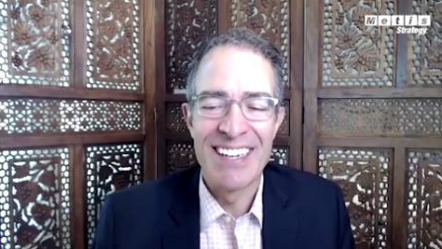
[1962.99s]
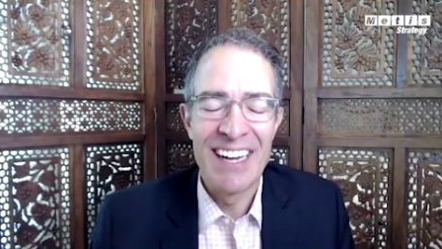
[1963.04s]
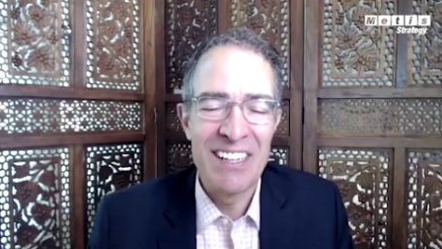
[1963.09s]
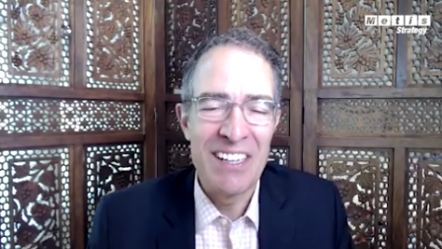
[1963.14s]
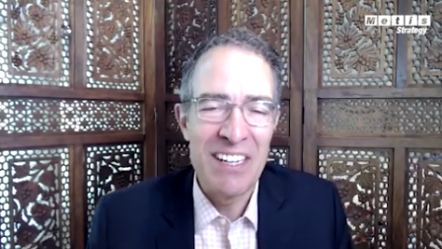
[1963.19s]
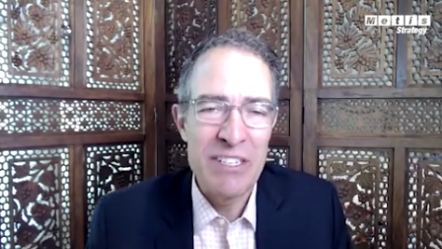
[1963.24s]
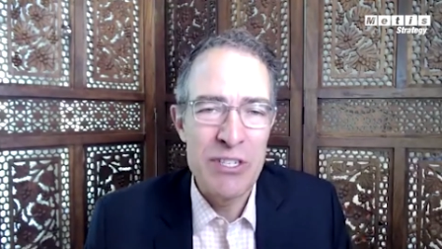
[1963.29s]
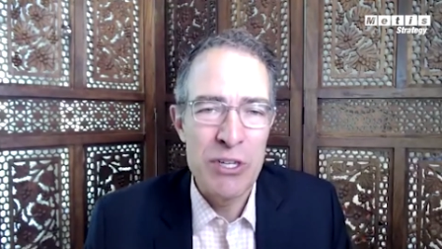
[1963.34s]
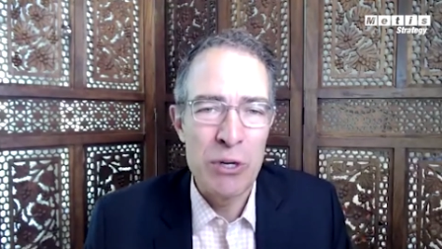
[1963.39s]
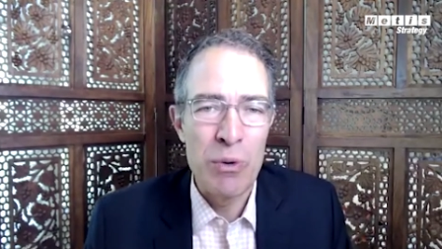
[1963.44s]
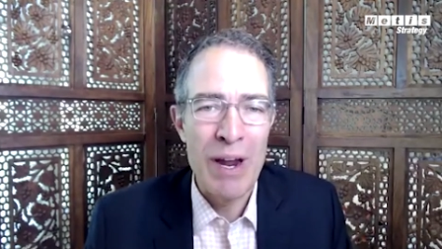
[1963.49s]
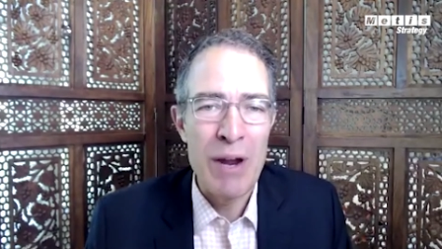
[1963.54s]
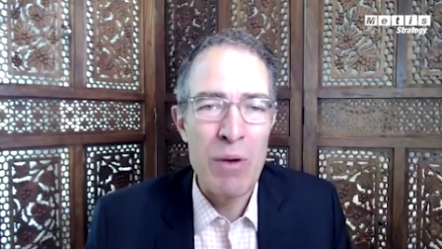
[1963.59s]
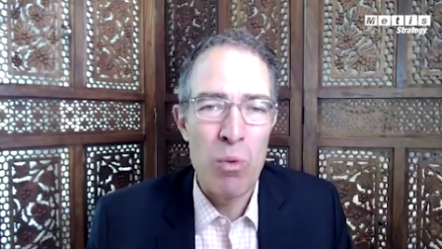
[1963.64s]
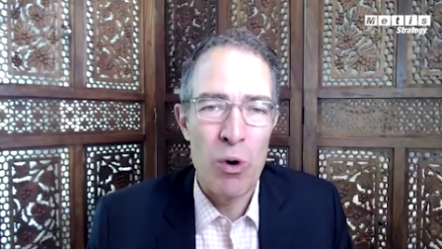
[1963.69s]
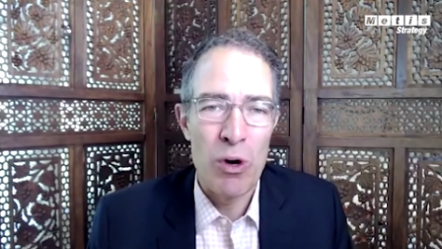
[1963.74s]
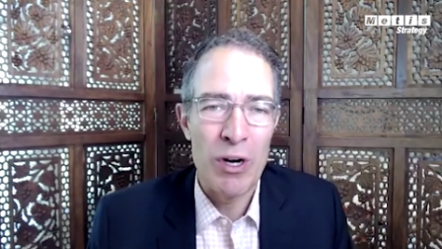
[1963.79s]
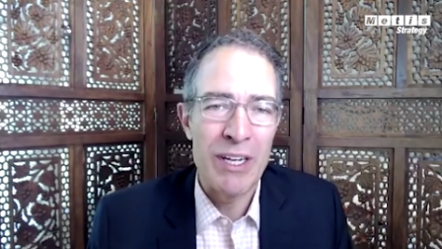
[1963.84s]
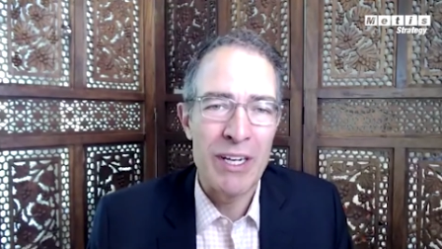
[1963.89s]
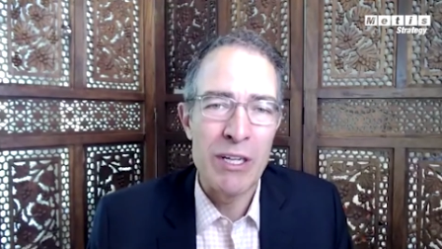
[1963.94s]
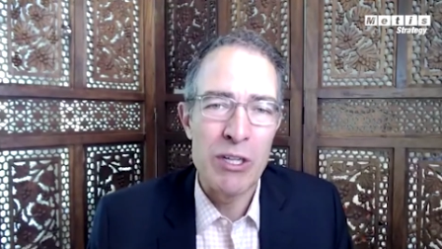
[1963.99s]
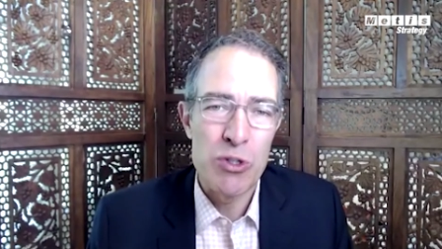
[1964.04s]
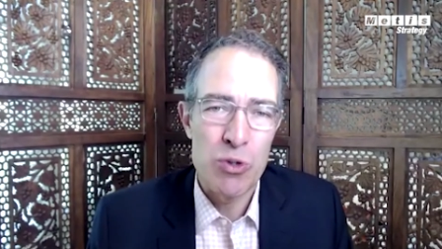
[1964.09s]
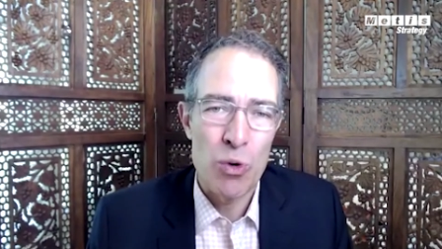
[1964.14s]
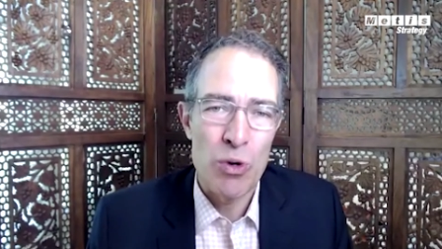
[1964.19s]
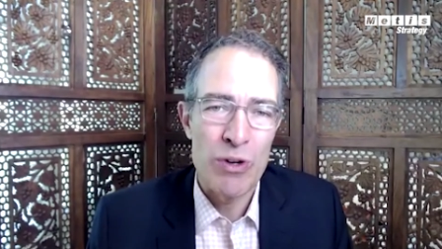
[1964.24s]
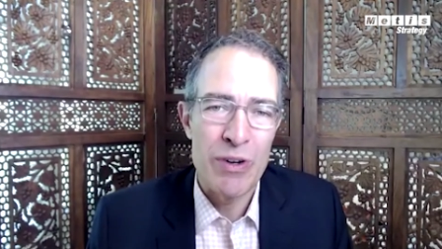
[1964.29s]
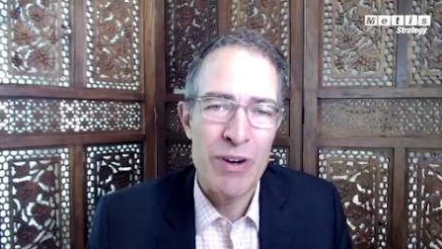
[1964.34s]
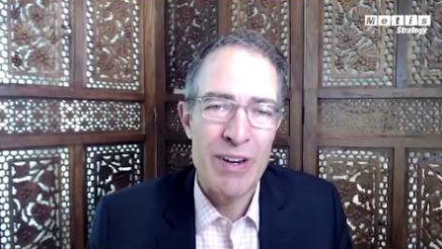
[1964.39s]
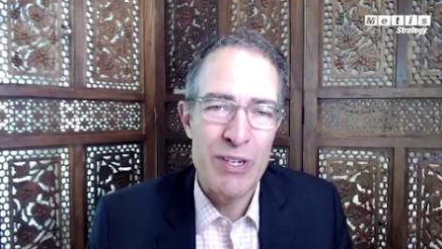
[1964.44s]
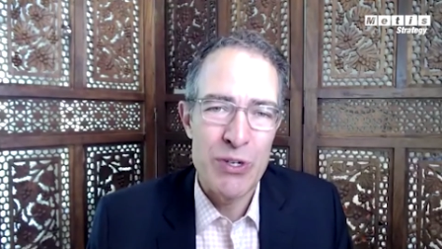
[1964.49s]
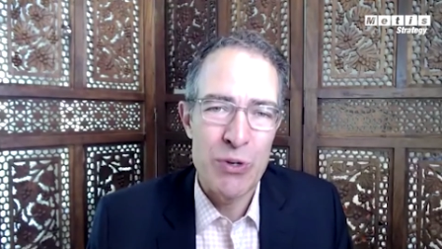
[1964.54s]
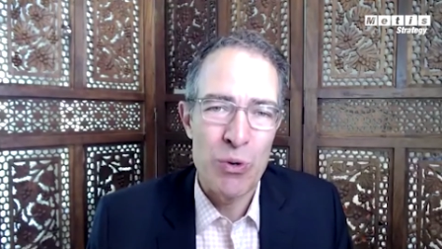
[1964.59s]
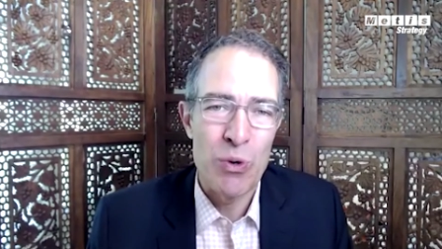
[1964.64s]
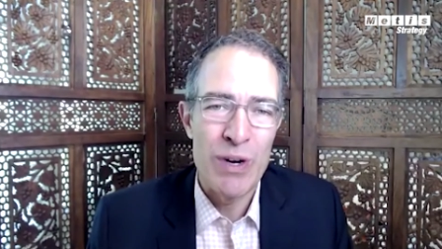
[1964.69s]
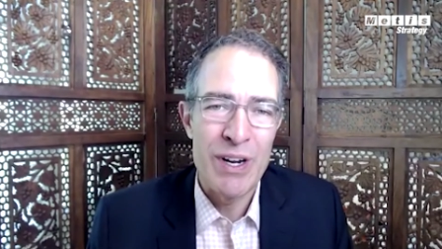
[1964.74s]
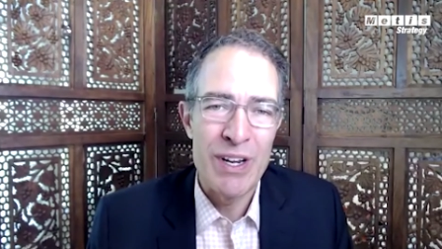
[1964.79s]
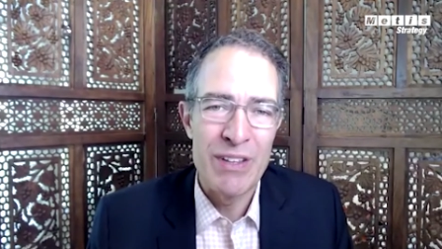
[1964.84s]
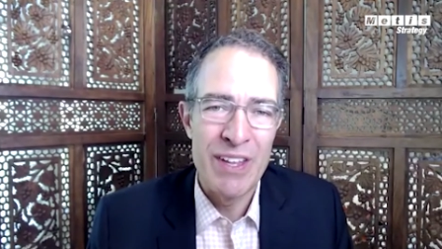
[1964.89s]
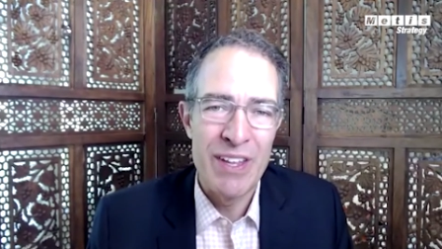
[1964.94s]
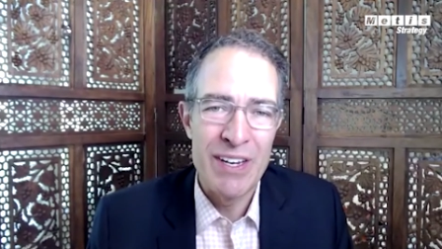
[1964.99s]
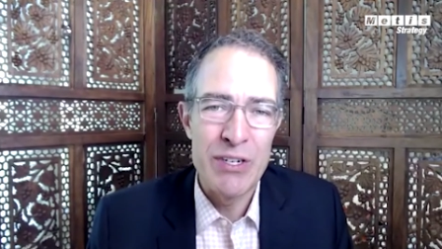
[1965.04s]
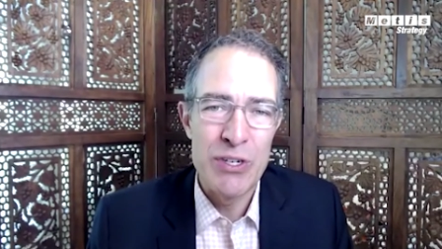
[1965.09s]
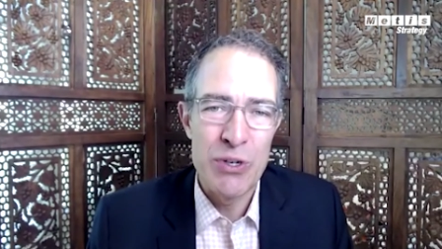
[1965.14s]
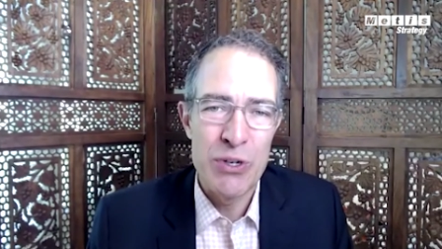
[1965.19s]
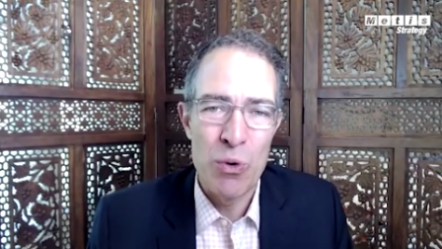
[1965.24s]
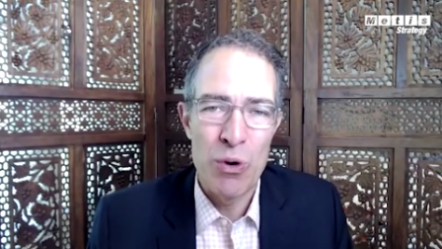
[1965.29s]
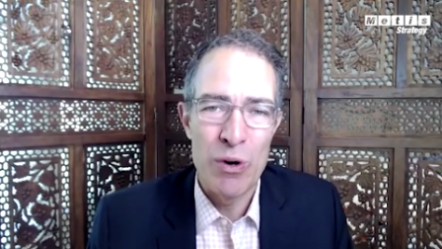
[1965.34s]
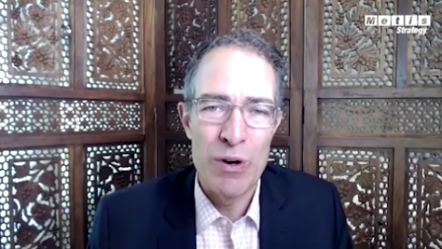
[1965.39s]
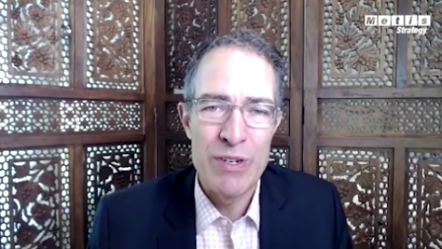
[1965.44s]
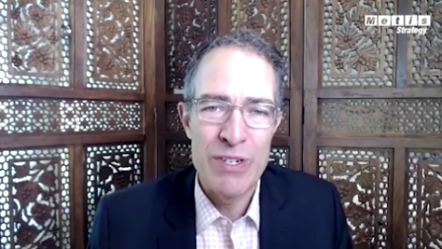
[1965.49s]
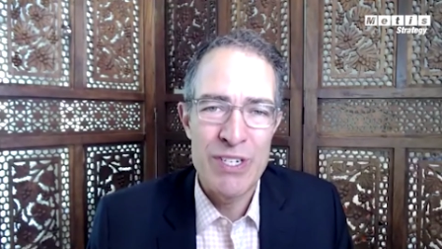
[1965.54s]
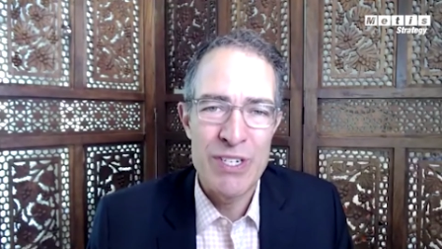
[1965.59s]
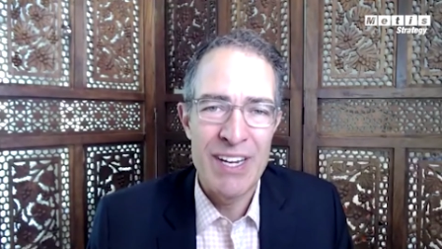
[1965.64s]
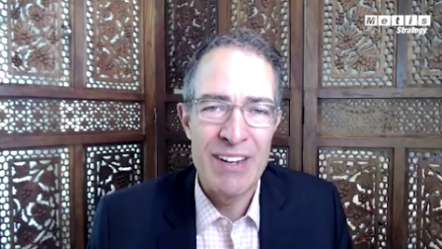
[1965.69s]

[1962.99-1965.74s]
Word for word: highlights the great work and extraordinary story that is yours.